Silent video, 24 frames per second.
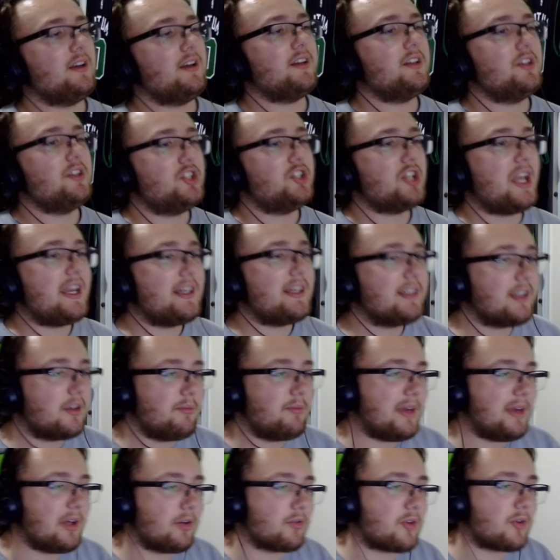Jalen
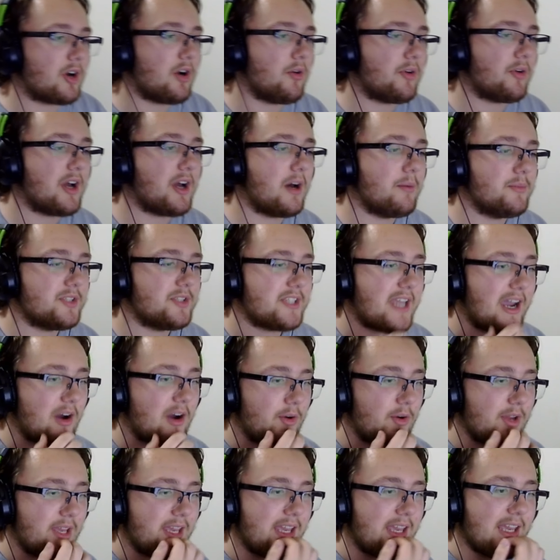Milroe comes
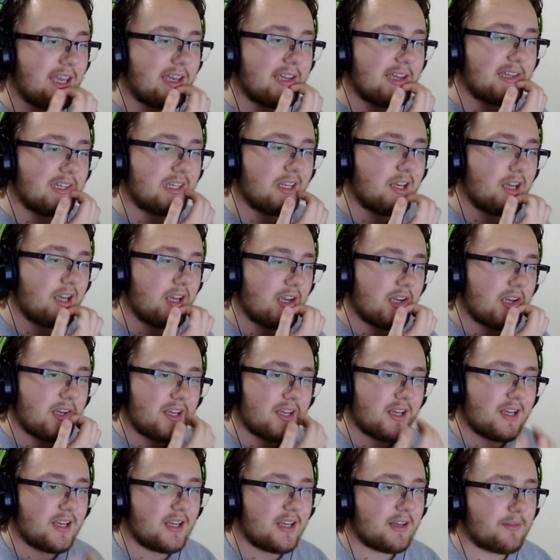out, and
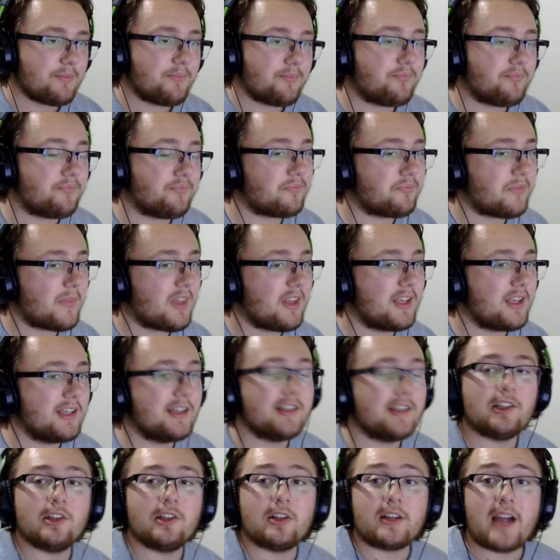
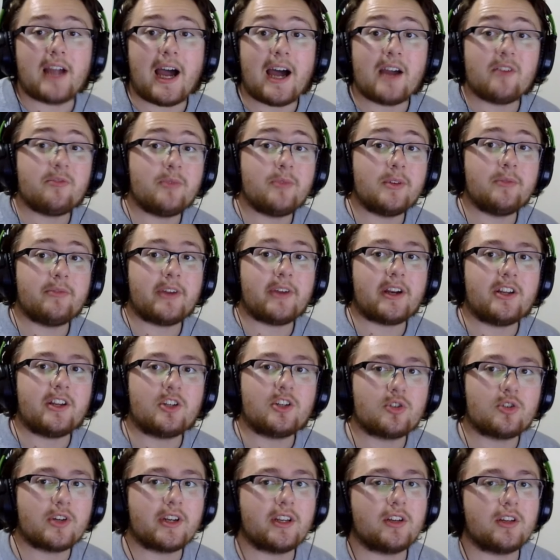look, I've been very
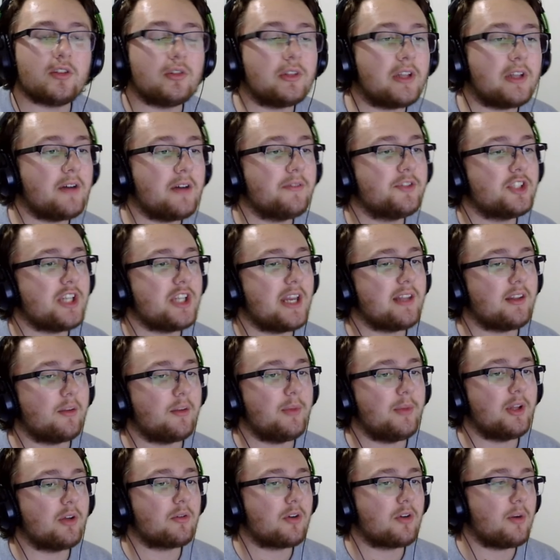critical of Jalen
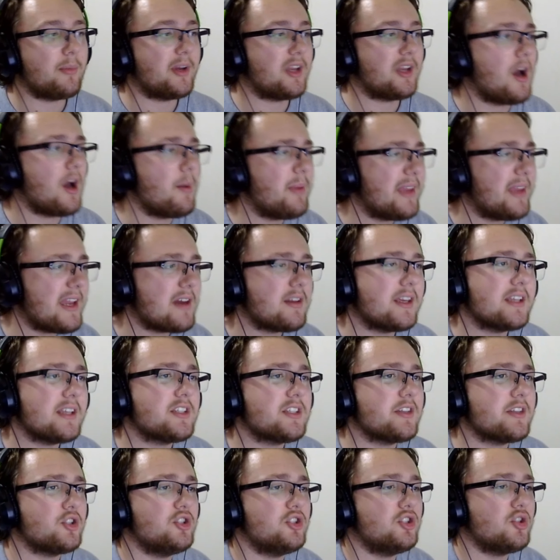Milroe, but coming out against
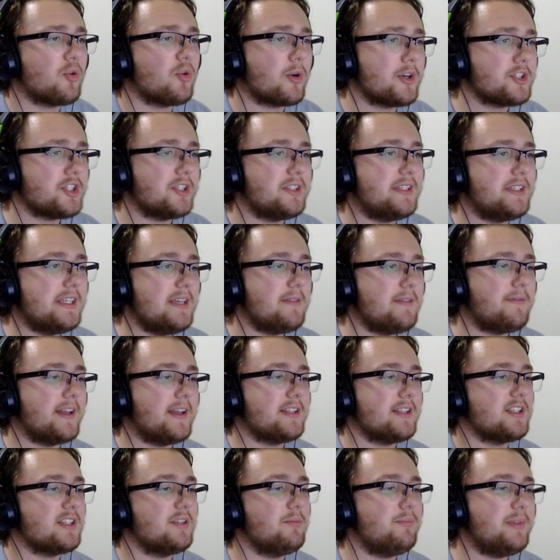this Georgia
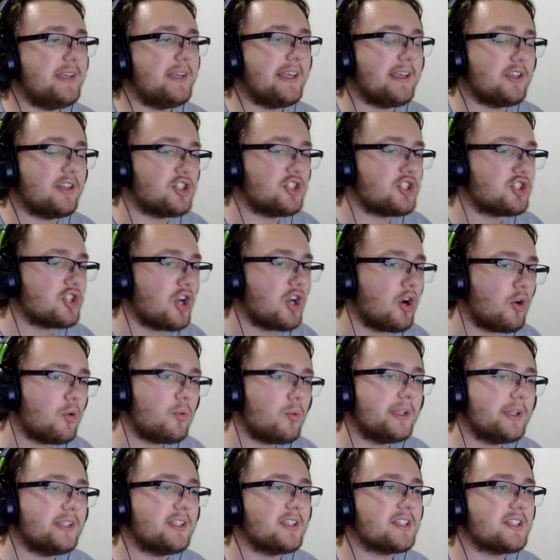defense and being
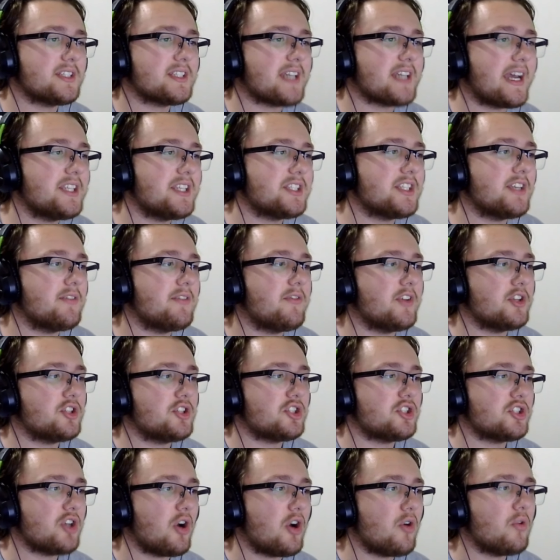so decisive,
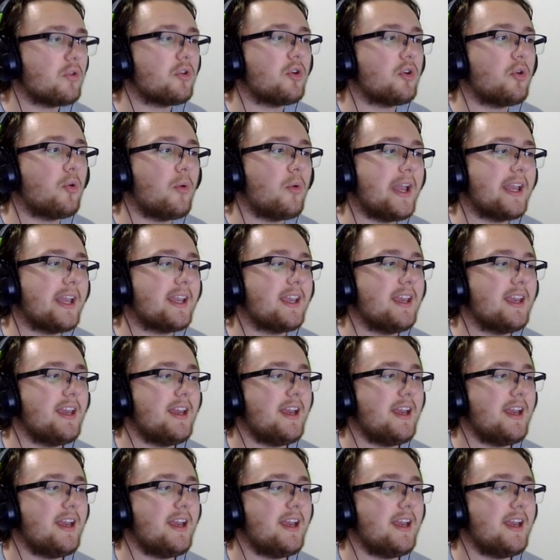so quick,